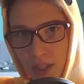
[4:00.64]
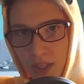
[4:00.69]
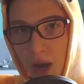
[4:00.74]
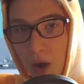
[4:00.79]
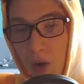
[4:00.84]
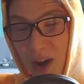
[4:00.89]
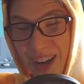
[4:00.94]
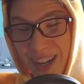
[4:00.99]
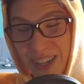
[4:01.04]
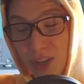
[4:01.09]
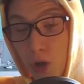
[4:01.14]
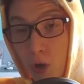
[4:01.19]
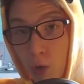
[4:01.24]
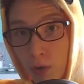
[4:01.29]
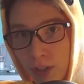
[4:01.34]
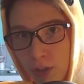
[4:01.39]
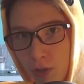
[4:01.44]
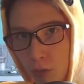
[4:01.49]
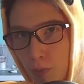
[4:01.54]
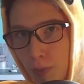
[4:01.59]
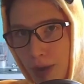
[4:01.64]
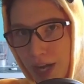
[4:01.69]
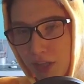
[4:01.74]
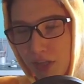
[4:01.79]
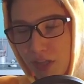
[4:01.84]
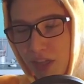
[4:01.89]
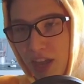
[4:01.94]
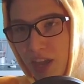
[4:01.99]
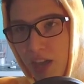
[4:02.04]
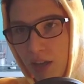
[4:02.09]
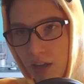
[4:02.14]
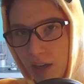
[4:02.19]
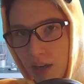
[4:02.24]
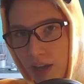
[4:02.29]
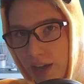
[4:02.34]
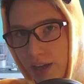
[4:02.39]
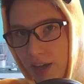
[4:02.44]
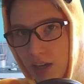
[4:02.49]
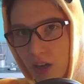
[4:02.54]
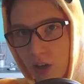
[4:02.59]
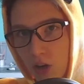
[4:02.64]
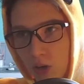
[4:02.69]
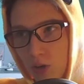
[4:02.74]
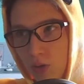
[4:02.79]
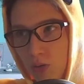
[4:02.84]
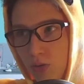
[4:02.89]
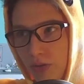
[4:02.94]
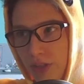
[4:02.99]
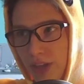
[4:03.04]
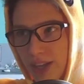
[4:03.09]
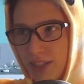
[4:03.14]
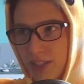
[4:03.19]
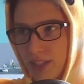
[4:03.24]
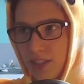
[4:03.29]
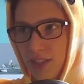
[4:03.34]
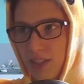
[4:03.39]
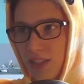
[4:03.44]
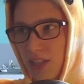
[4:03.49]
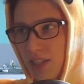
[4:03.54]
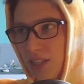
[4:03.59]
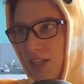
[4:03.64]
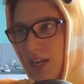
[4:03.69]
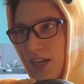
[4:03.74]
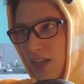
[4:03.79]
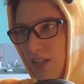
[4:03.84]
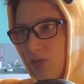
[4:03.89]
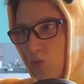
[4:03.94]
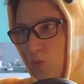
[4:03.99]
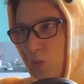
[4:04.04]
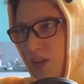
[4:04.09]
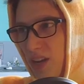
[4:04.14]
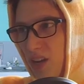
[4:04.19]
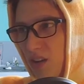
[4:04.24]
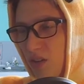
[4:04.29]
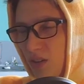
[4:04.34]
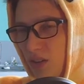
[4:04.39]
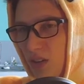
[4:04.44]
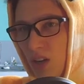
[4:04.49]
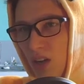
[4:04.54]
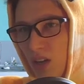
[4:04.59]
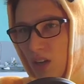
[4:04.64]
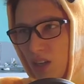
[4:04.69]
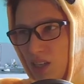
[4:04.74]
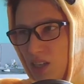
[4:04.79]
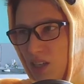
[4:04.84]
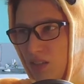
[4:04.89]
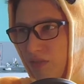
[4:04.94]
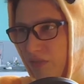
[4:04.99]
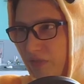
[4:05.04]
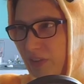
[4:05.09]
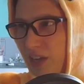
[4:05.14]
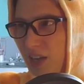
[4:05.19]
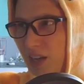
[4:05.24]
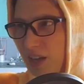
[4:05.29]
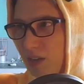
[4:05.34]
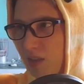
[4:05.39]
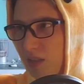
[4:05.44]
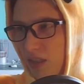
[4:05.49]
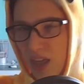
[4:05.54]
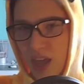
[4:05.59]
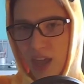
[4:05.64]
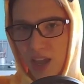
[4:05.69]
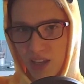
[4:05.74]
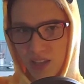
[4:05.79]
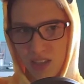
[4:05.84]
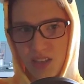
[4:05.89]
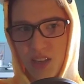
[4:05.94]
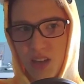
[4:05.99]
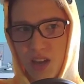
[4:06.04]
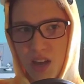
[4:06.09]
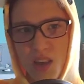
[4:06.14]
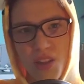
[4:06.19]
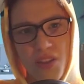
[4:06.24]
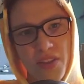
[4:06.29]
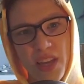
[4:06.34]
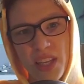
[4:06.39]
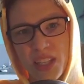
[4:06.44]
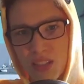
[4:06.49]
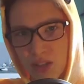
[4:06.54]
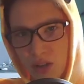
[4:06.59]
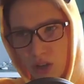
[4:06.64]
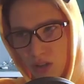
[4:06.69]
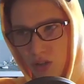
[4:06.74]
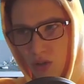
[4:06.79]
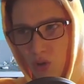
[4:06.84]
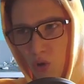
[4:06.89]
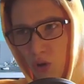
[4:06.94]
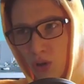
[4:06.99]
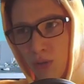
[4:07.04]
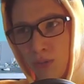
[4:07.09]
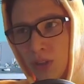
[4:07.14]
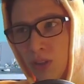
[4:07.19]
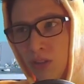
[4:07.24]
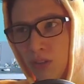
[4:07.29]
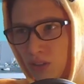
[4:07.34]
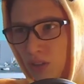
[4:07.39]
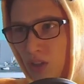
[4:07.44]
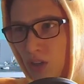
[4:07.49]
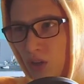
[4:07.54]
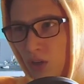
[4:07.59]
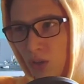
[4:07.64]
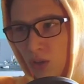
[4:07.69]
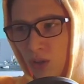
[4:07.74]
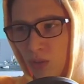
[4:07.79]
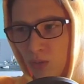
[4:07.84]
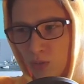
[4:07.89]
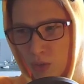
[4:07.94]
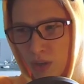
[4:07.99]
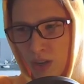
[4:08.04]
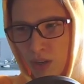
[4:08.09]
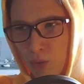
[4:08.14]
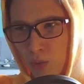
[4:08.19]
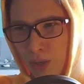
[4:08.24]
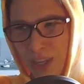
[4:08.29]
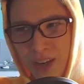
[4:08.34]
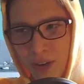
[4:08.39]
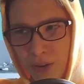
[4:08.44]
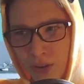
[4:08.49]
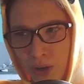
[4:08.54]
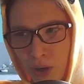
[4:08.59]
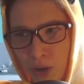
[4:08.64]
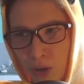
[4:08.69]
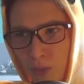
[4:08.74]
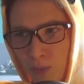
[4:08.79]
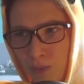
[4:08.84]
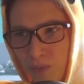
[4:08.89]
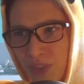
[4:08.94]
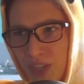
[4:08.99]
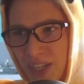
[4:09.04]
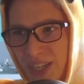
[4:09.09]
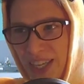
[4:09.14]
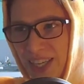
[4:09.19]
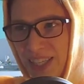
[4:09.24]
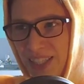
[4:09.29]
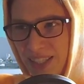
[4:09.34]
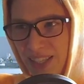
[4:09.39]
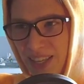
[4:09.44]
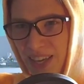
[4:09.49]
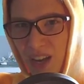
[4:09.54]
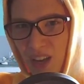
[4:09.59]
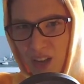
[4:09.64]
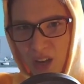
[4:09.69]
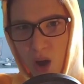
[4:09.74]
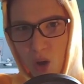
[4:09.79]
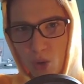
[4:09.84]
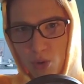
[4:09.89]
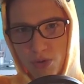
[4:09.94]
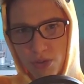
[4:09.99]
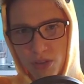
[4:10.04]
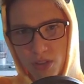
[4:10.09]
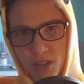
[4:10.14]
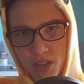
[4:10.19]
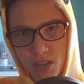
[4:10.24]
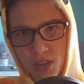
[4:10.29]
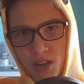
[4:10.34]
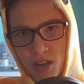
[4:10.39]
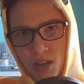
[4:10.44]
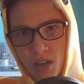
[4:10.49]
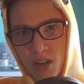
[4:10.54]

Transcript: Now I know what you might think, like, ooh, that guy's weird, he's feeling things, that's not normal, what a weirdo, he's seeing ghosts.